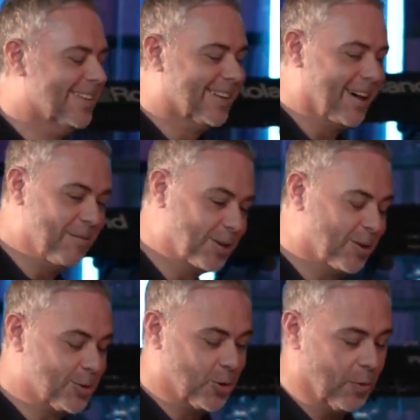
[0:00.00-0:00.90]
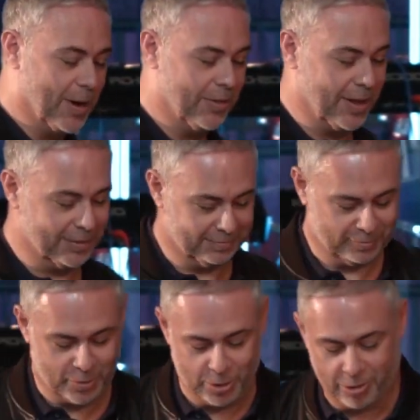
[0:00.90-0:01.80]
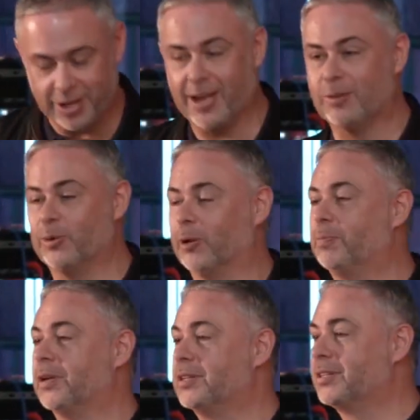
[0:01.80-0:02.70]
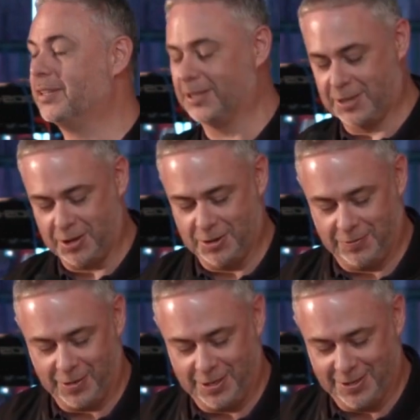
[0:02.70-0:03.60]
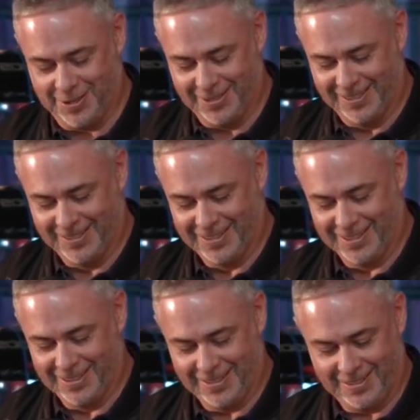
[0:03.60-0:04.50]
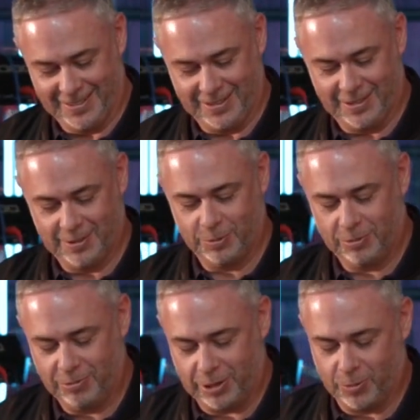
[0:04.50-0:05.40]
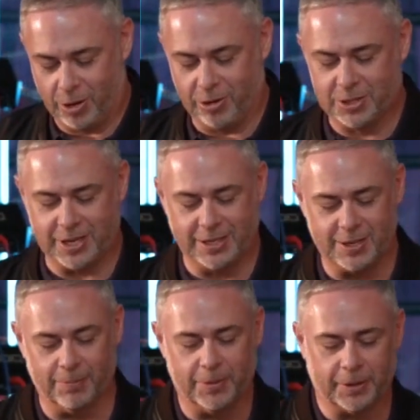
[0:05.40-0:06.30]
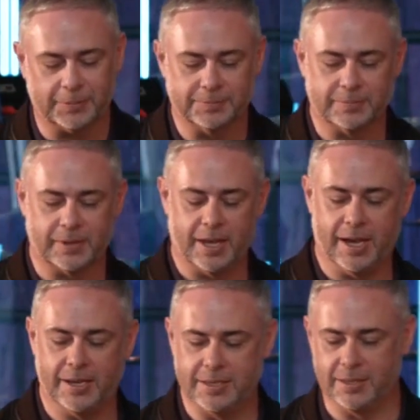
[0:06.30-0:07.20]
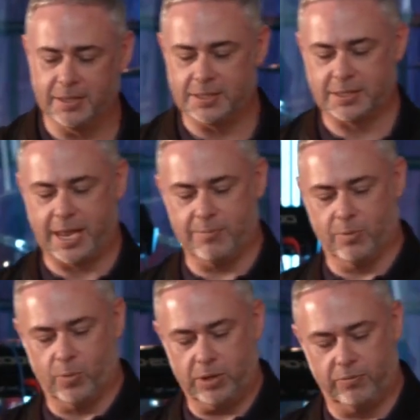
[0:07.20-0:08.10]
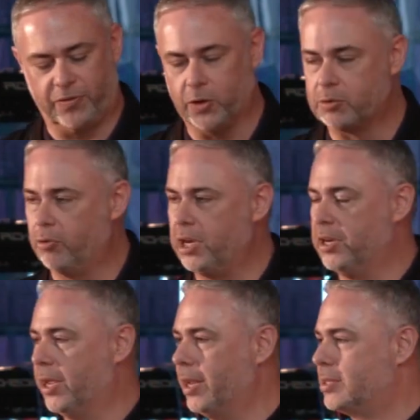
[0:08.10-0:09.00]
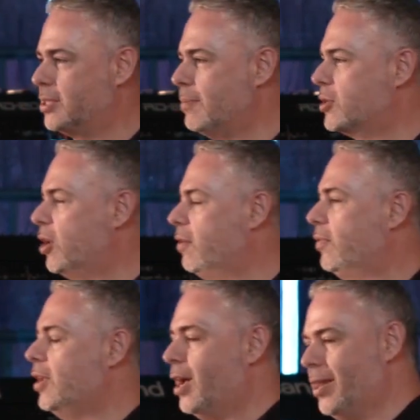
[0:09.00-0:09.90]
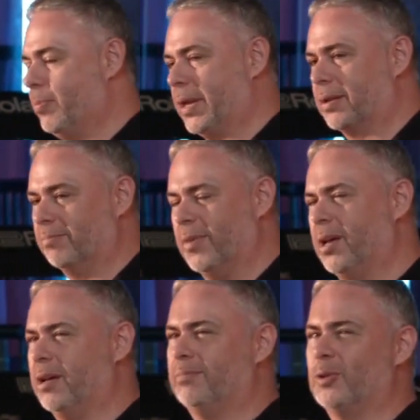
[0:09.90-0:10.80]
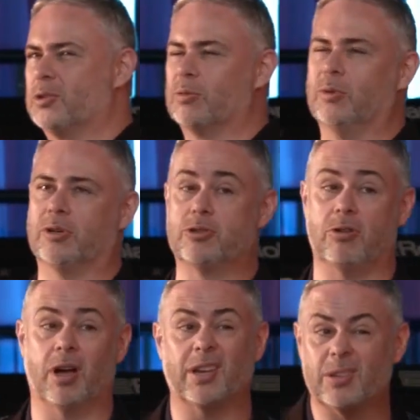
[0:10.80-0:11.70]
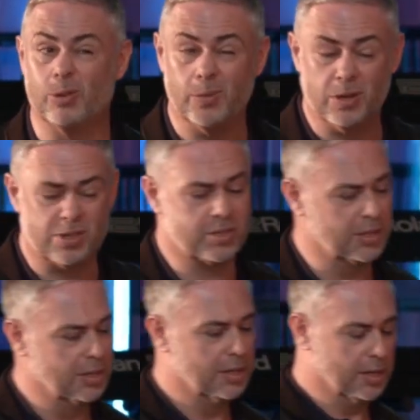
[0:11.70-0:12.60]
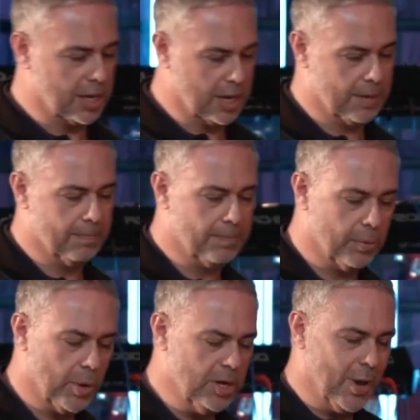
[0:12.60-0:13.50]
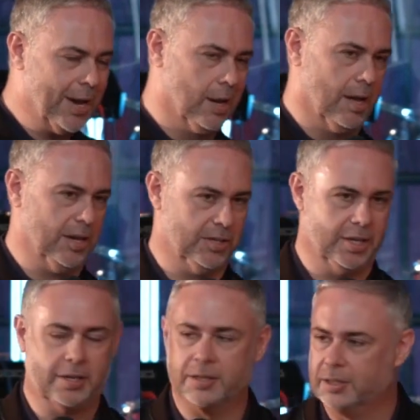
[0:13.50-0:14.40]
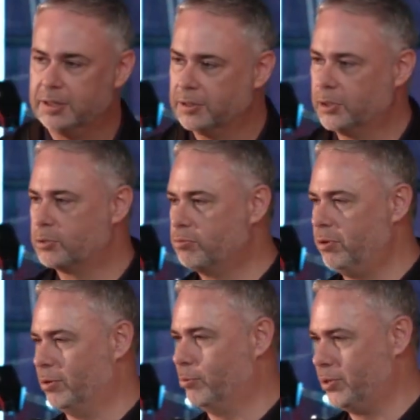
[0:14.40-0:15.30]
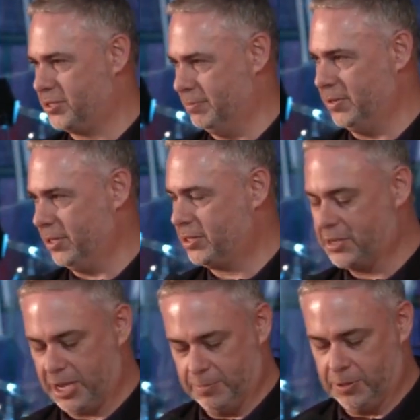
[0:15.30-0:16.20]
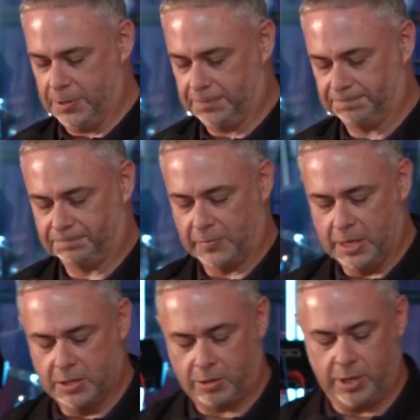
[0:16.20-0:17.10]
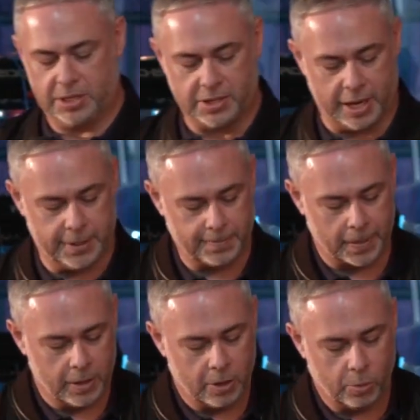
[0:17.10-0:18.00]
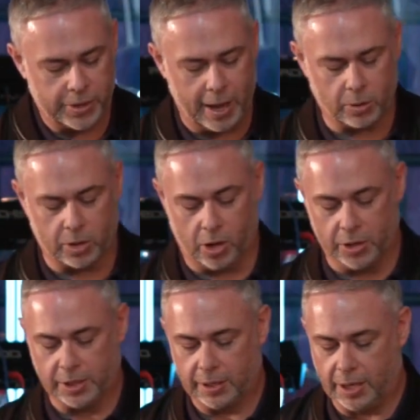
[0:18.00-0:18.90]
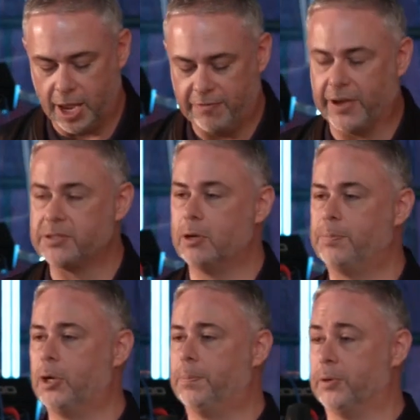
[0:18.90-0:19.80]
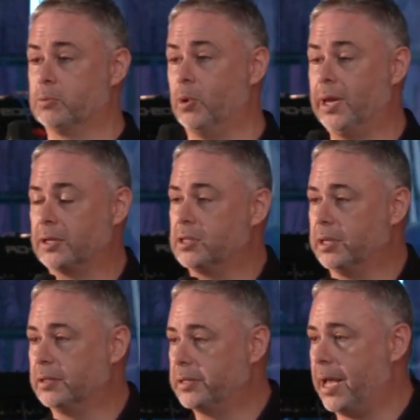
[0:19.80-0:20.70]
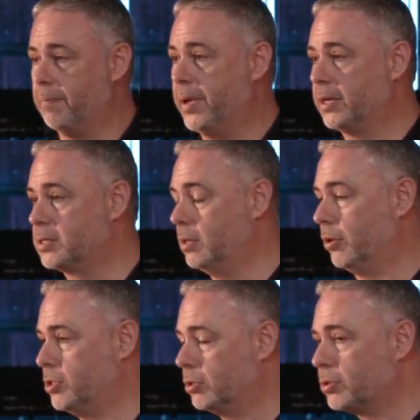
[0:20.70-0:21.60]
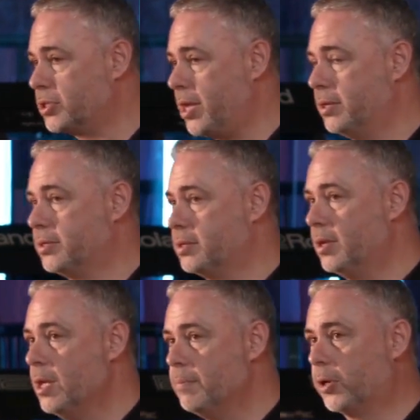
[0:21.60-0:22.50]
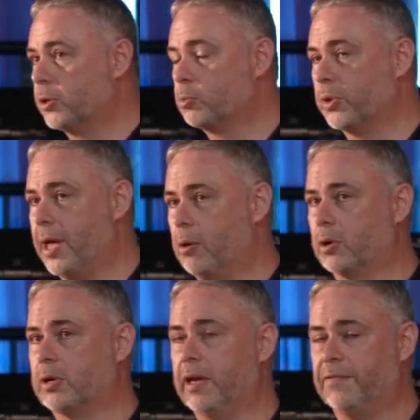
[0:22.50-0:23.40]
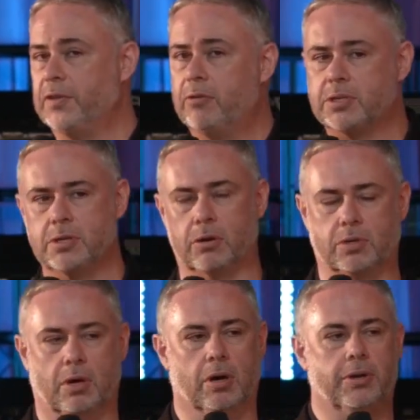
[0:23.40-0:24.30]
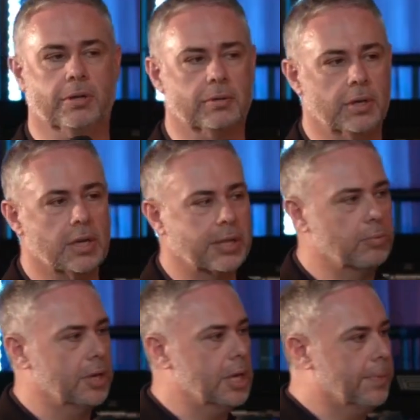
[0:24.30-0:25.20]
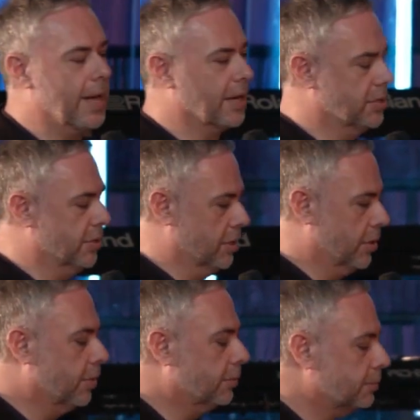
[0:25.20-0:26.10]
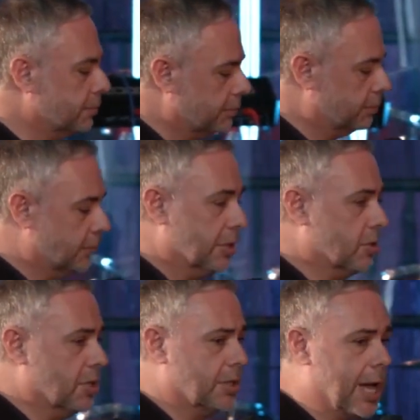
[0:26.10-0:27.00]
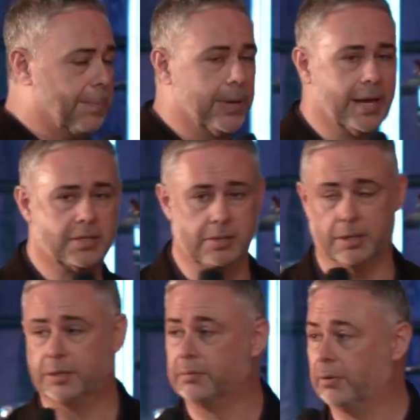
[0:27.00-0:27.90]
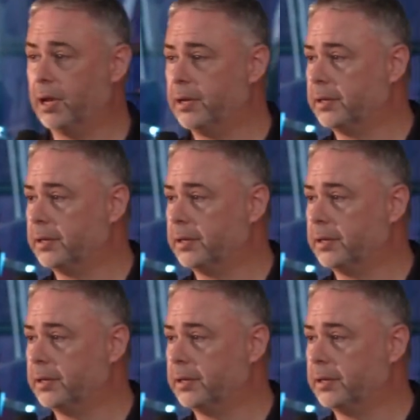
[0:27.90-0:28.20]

I'm not so sure about that. We already had world peace in the Garden of Eden. Rick Warren said something. And uh, this statement, when you first read it, it seems kind of a little bit, um, what's the word, trite almost. Um, but when you analyze it, there's real wisdom in this statement. So he said, without God, life has no purpose. Well, actually, that makes logical sense. Because without, if there is no God, then we're here by accident. It just is a happy accident, right?